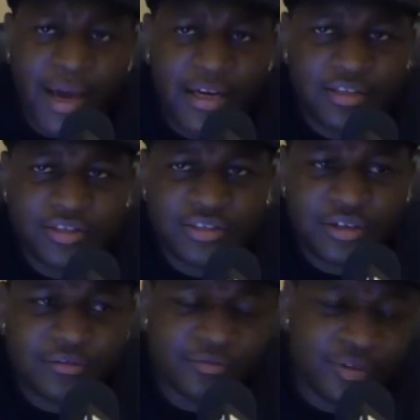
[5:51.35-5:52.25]
battlers
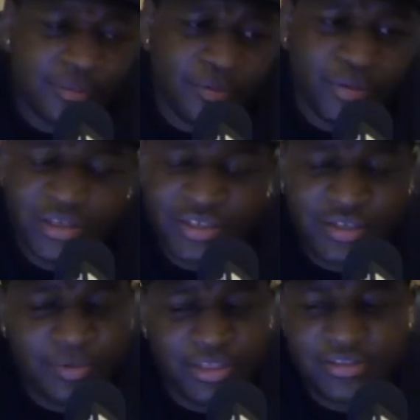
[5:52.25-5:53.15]
suffer from whether
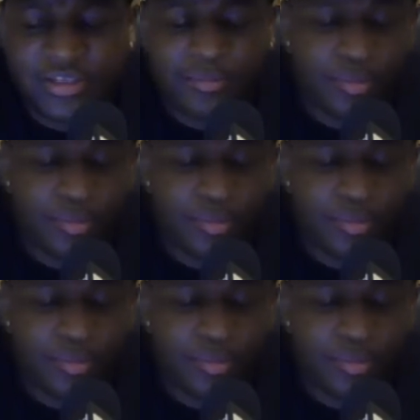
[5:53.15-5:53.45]
whether it's they're